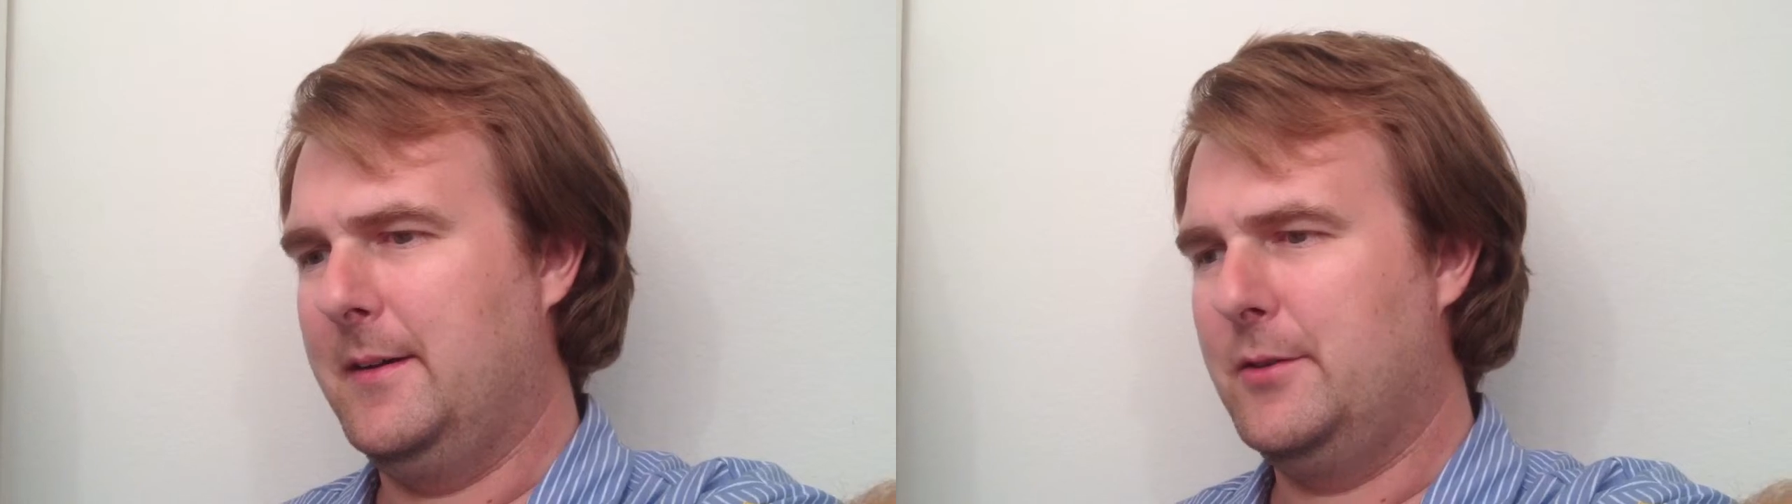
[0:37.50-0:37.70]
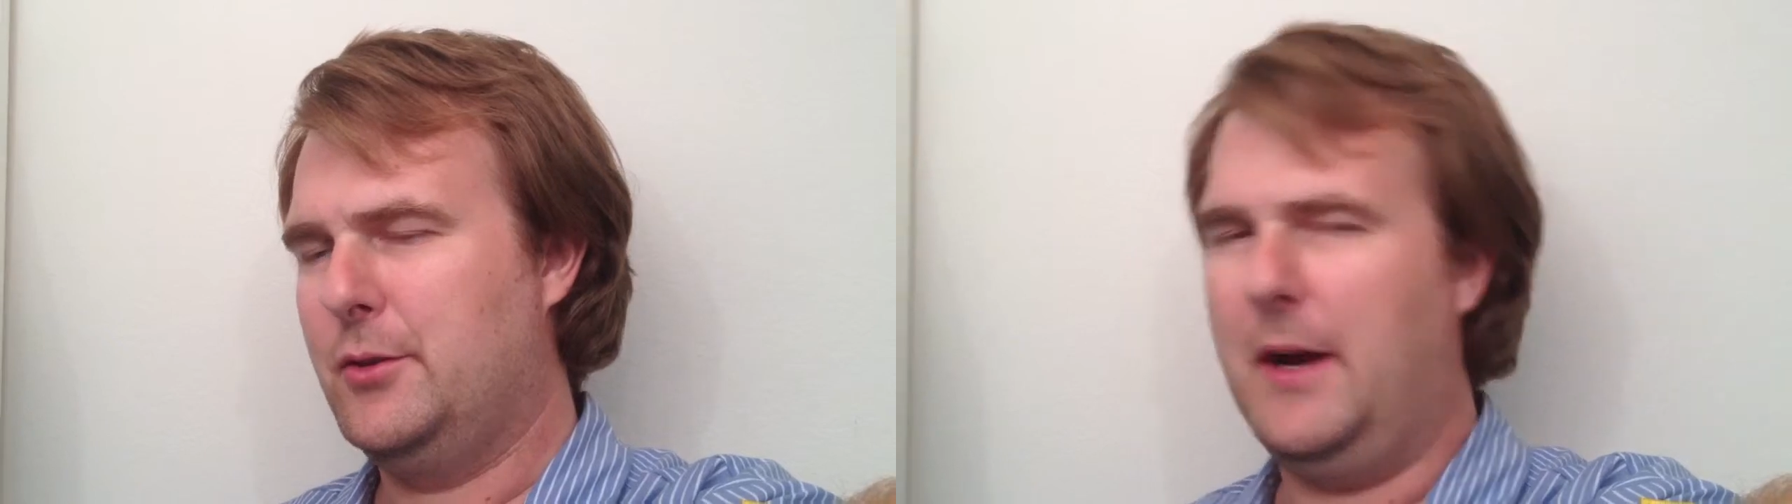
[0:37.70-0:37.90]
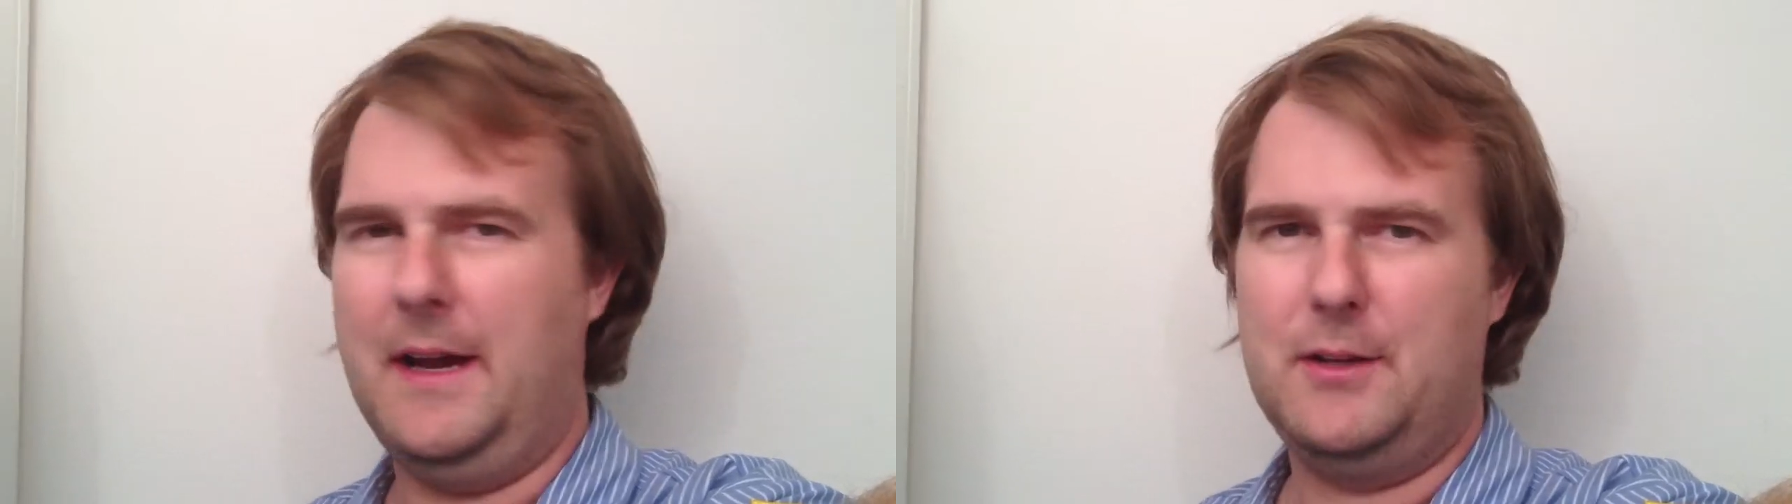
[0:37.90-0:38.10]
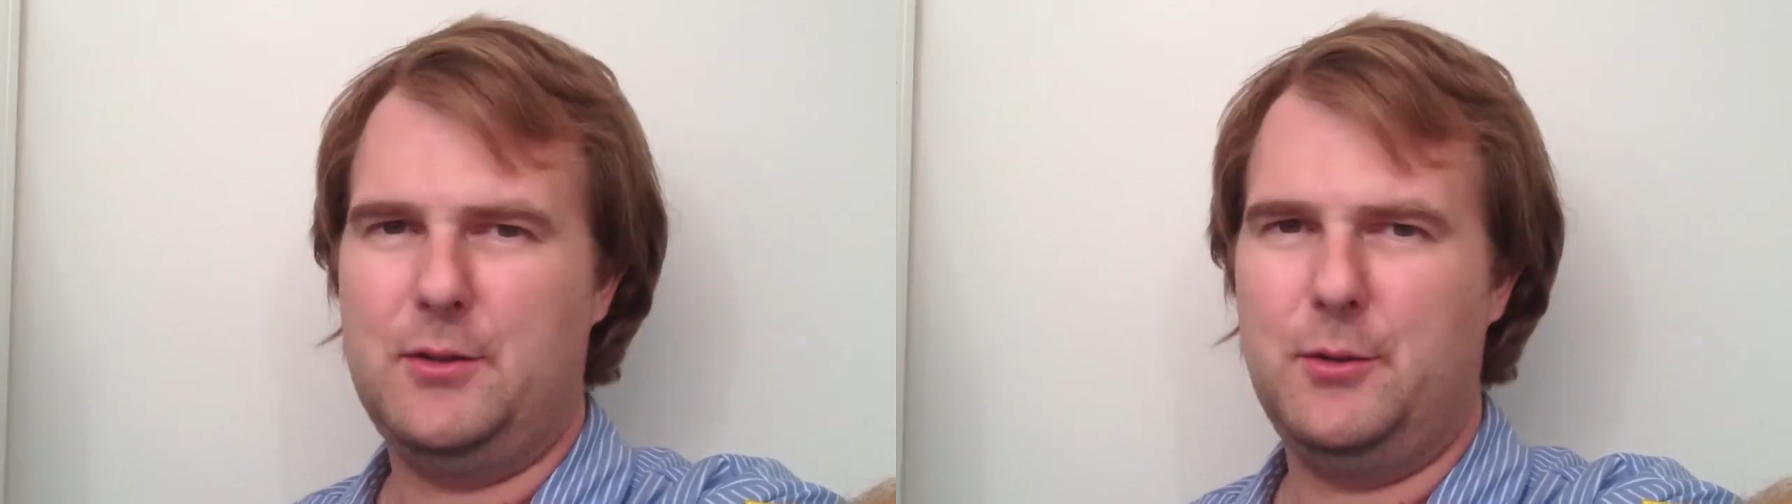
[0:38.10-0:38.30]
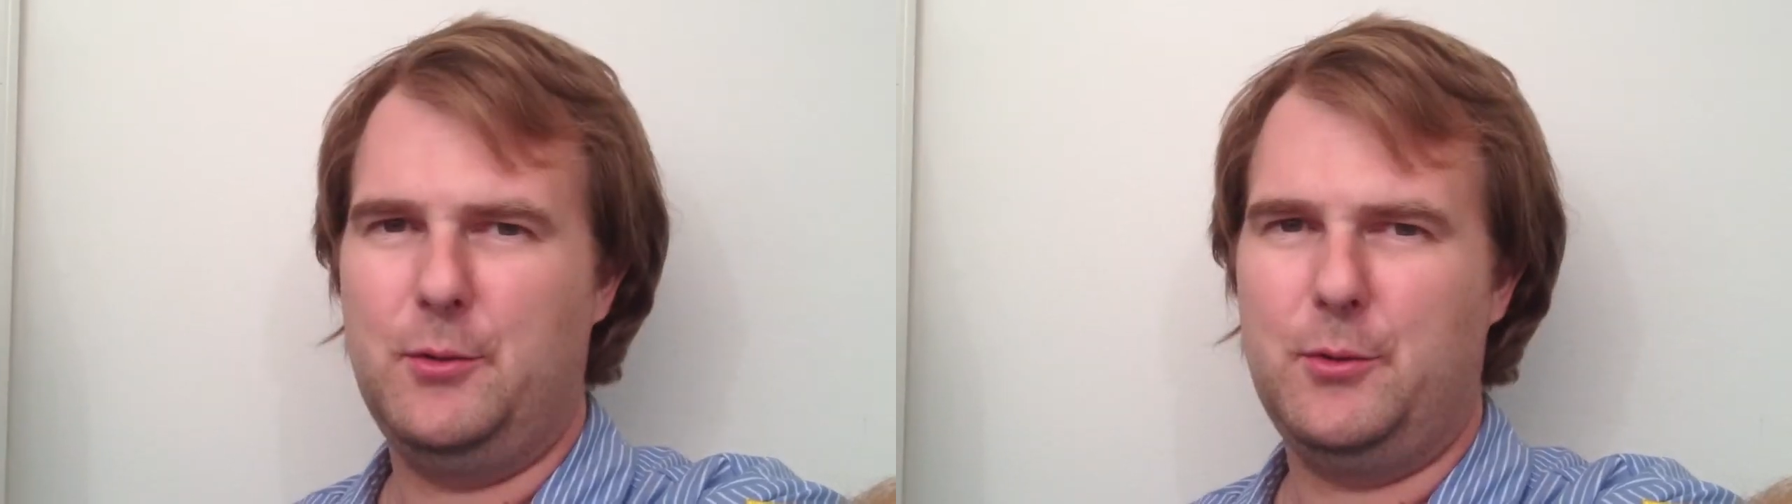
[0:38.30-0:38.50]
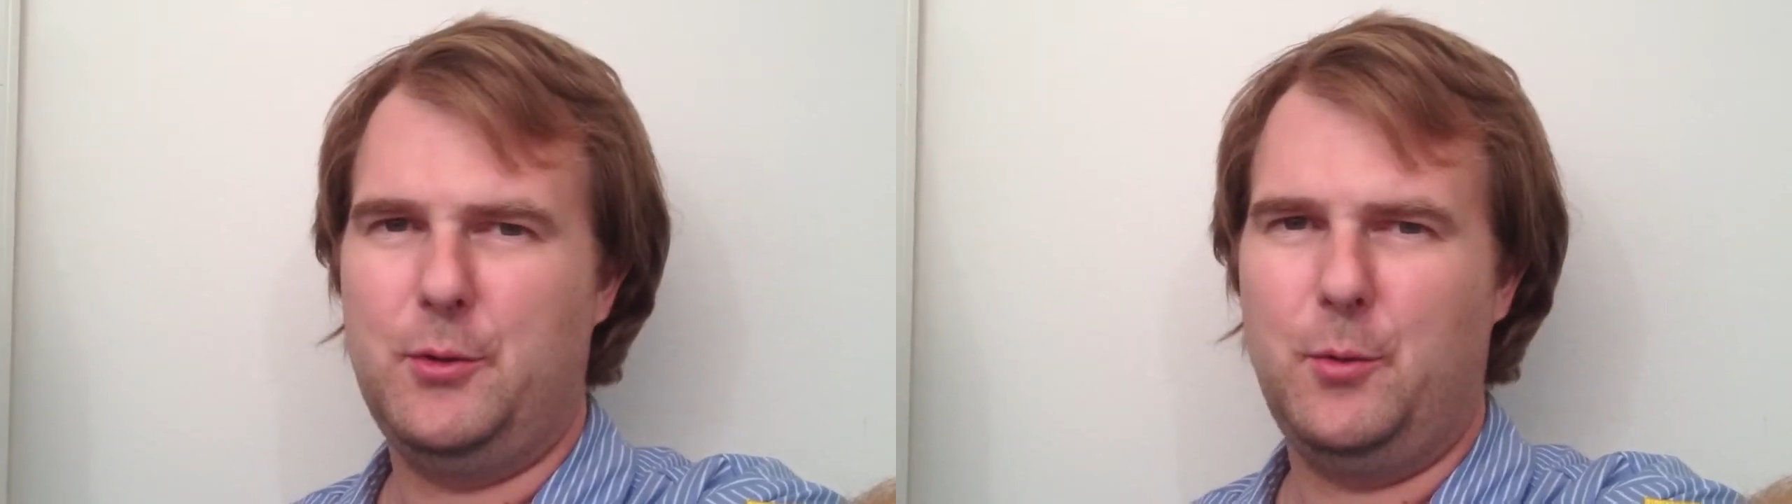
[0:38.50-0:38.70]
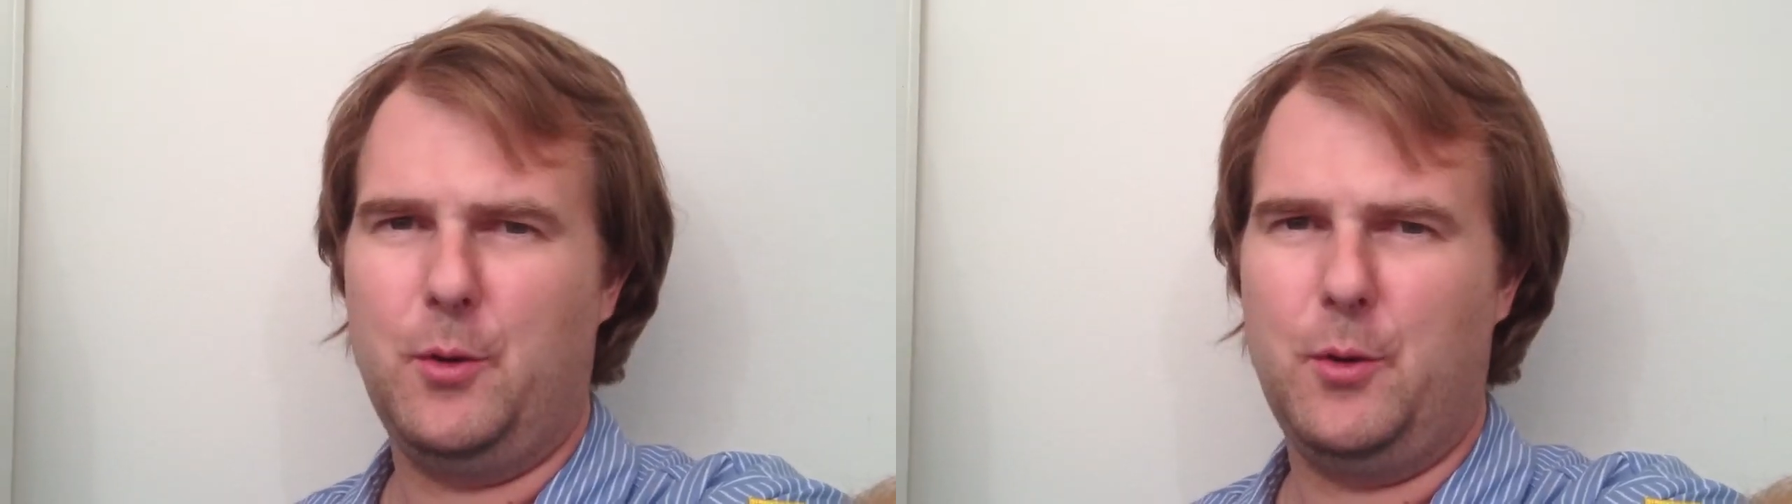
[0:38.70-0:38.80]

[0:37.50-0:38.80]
Trying to, to